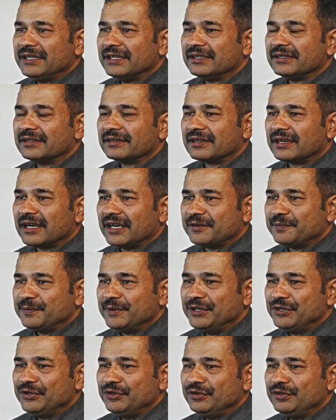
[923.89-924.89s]

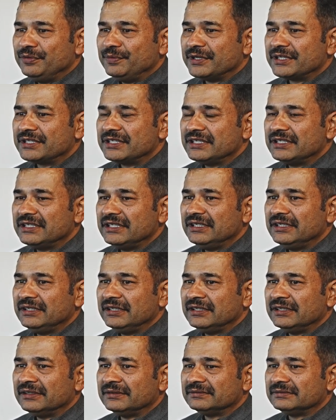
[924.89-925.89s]
Kathmandu
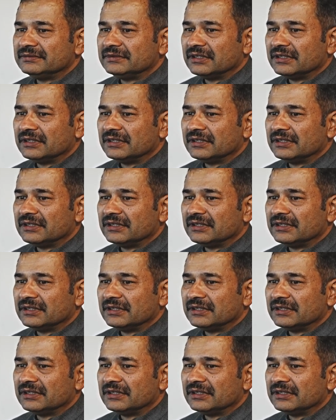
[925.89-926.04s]
University